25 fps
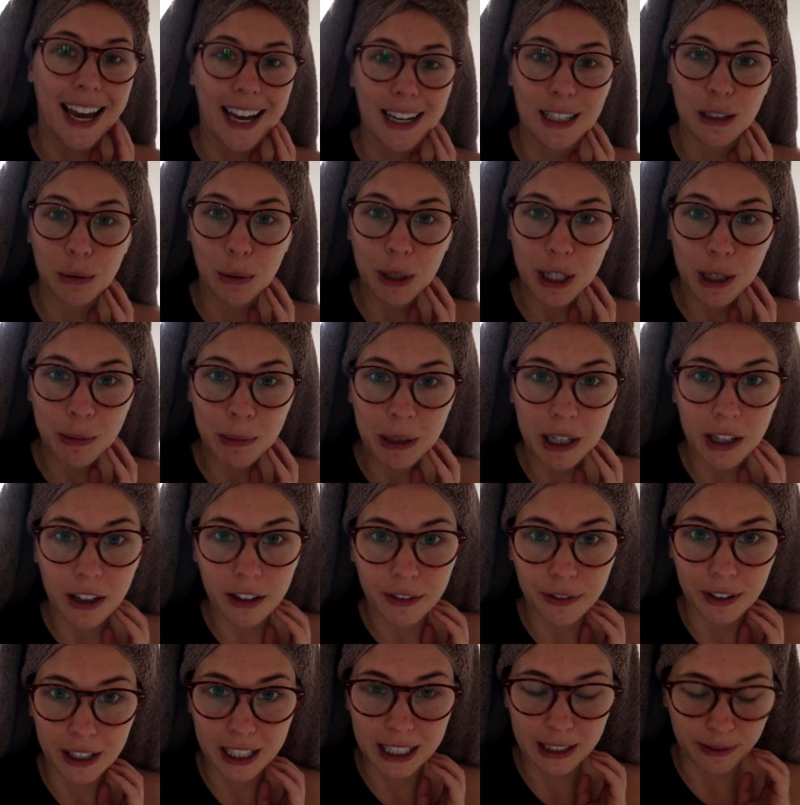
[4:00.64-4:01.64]
yes, wish me
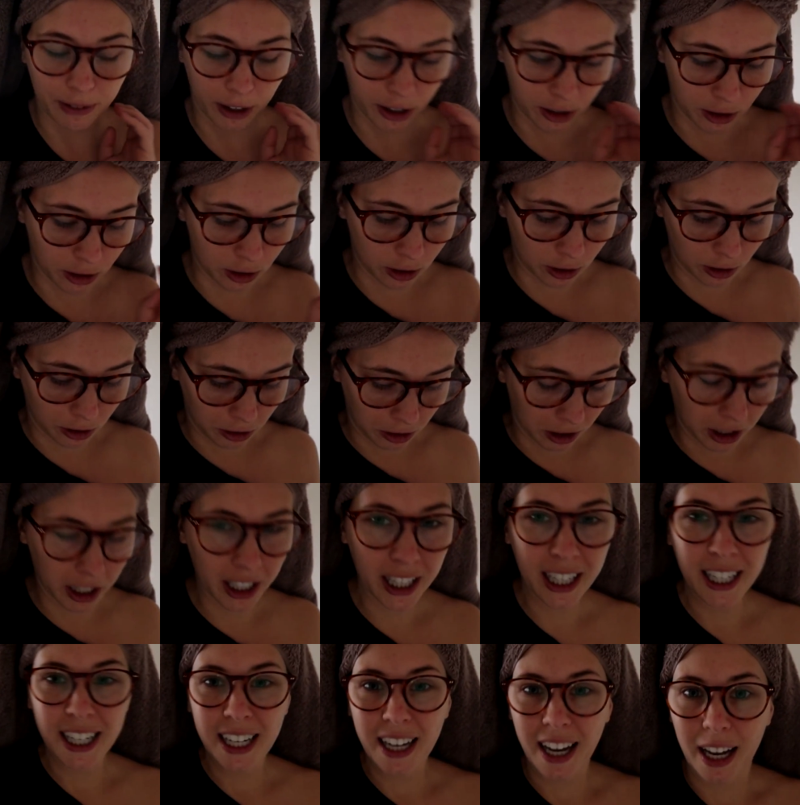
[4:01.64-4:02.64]
luck for this phone call
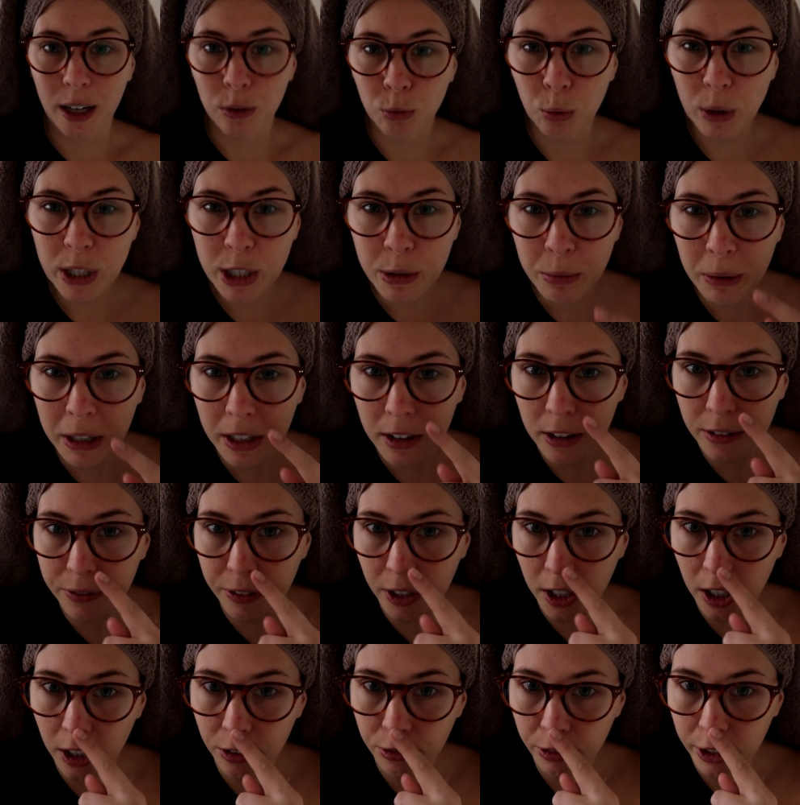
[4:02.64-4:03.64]
and wish me luck
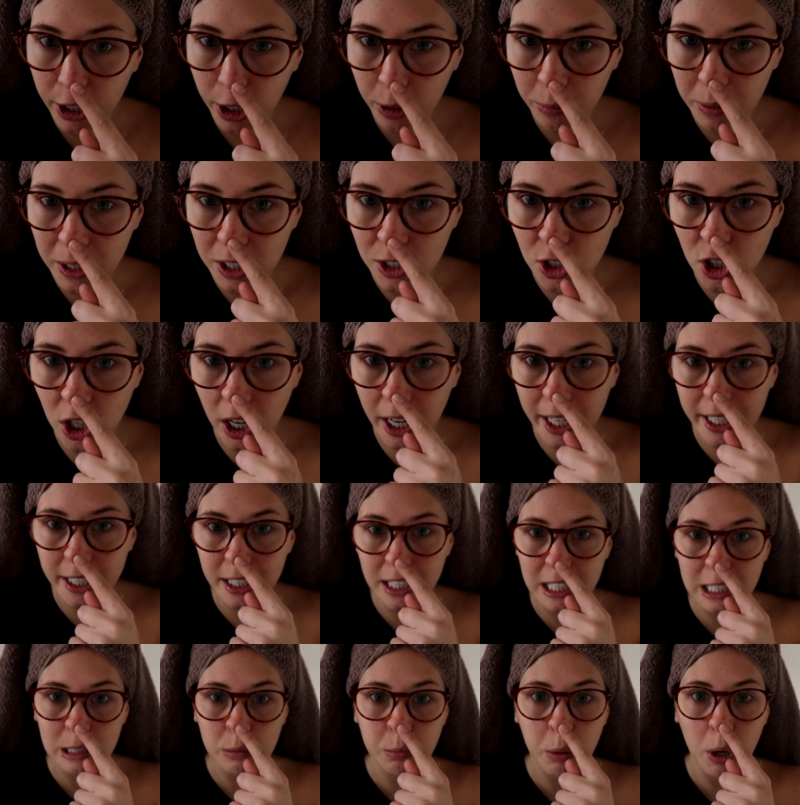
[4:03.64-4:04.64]
for covering up this
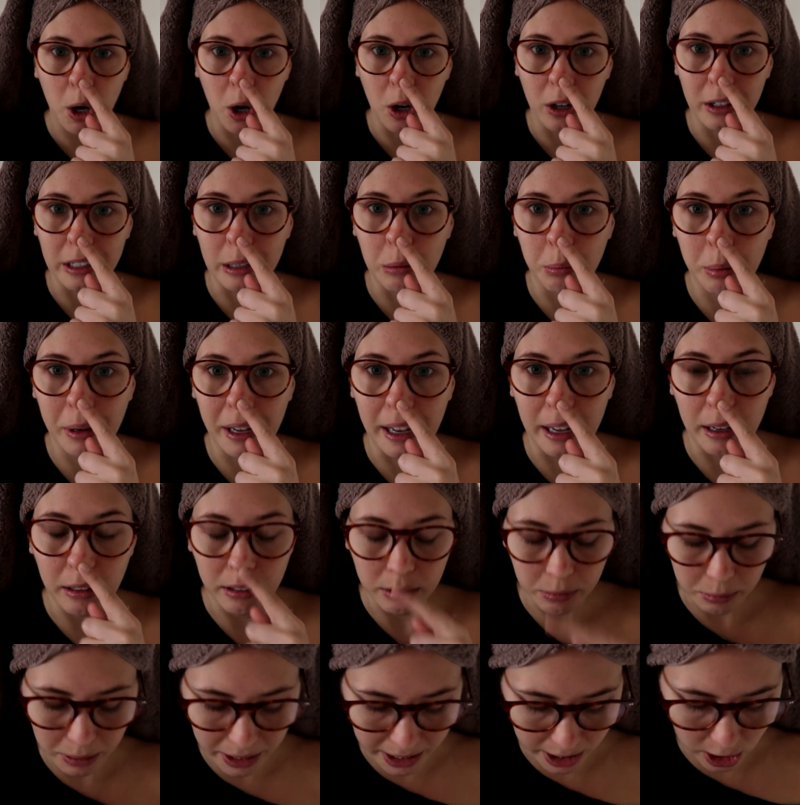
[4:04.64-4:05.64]
giant spot in a
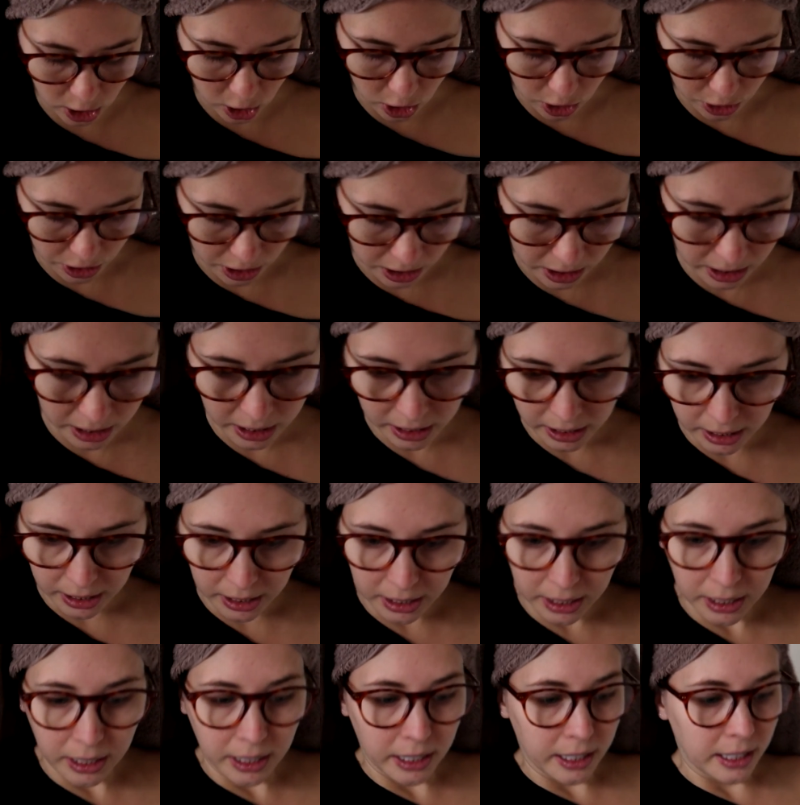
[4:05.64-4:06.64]
bit. My god,
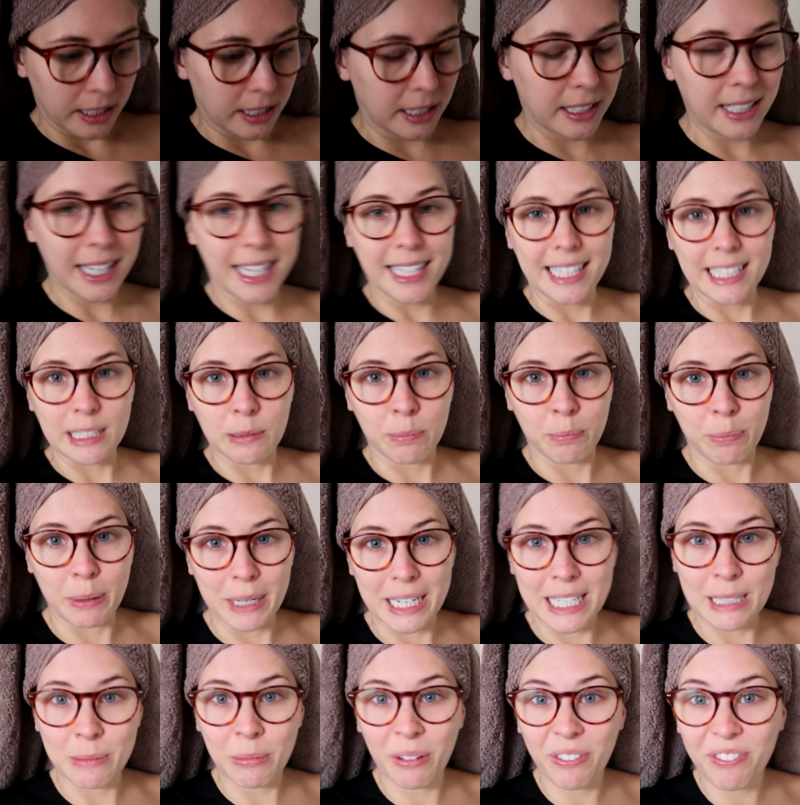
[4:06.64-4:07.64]
it's nearly as
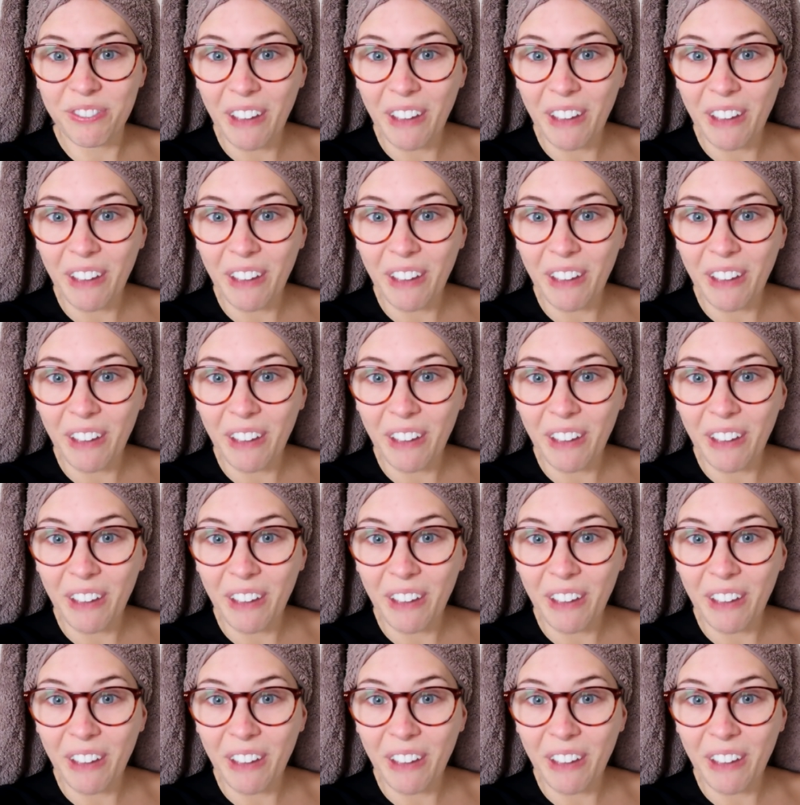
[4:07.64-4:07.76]
big as my